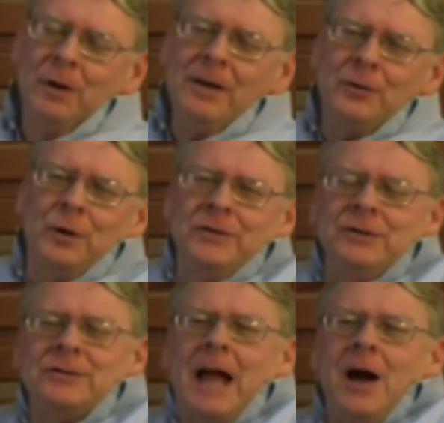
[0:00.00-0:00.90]
one of the
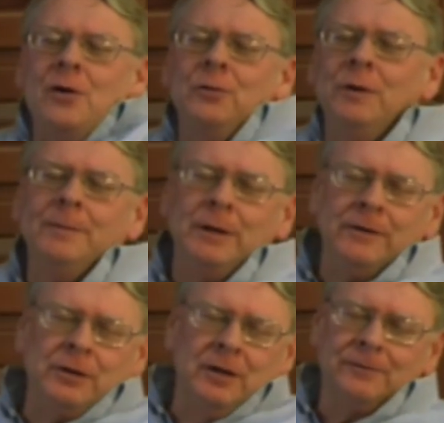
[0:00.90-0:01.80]
questions is how can we be
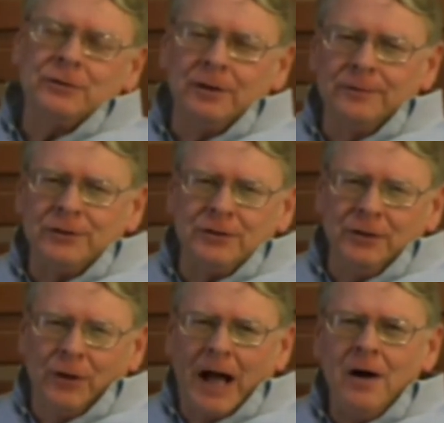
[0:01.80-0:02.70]
of service to
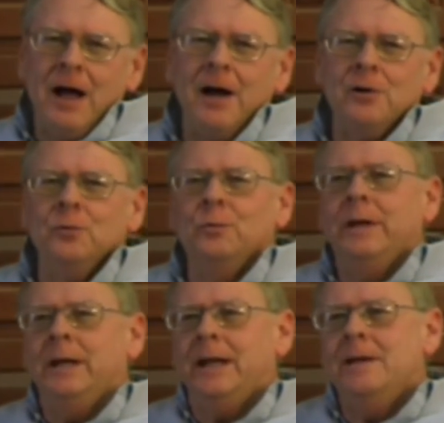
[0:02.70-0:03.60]
you? How, how can
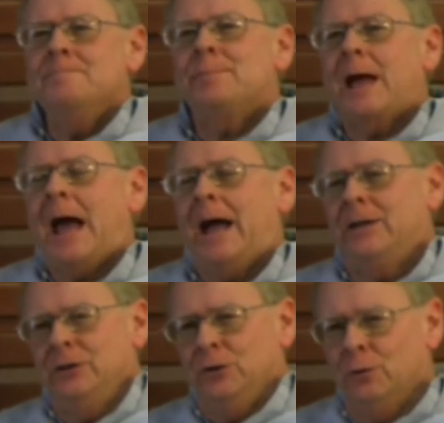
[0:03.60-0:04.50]
we
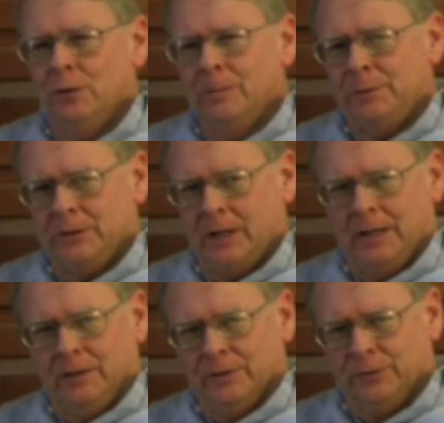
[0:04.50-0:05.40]
impact your
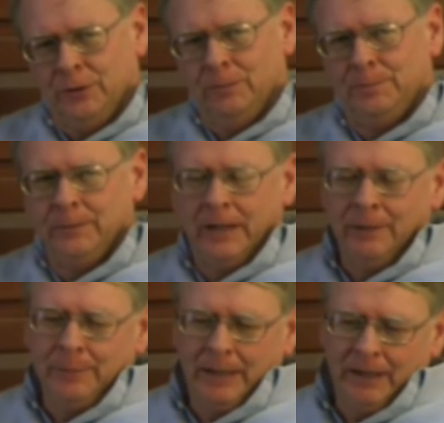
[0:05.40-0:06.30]
particular group in
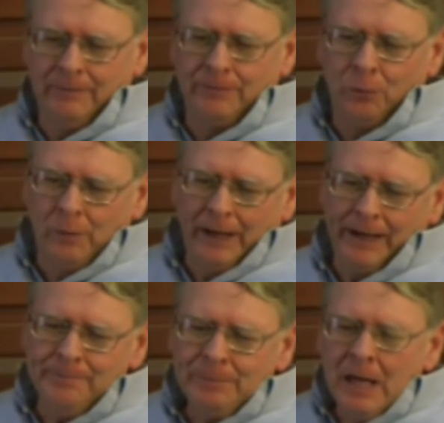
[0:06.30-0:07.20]
a meaningful
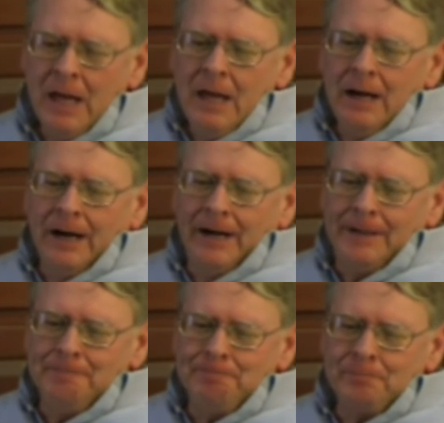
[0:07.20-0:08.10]
way?
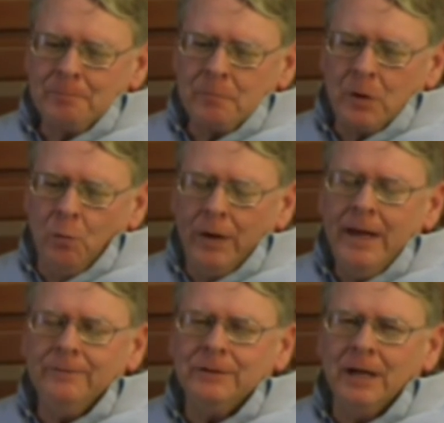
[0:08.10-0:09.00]
Um, we
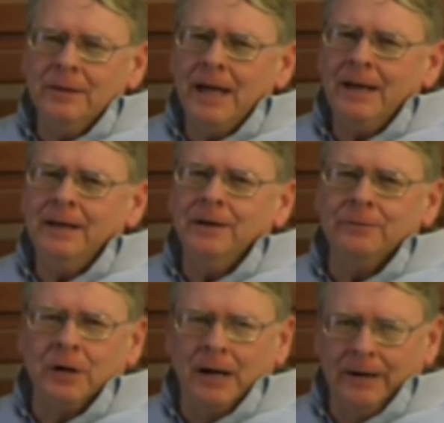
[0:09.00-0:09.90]
have done that in a
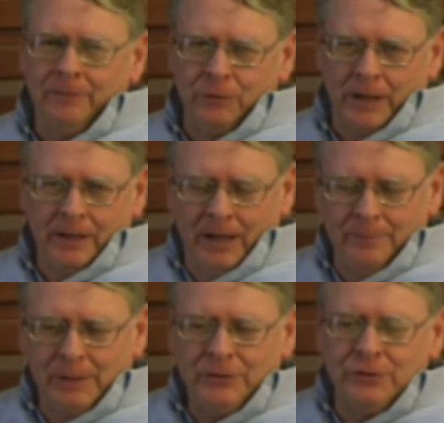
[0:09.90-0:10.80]
variety of ways. I
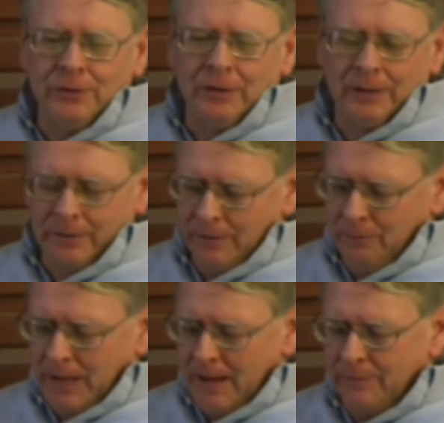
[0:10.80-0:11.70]
had mentioned earlier that
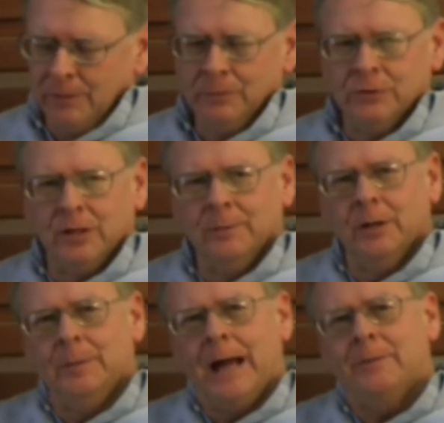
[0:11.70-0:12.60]
we have our museum
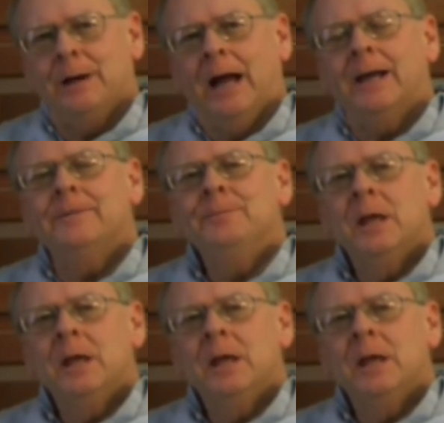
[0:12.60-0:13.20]
in a backpack.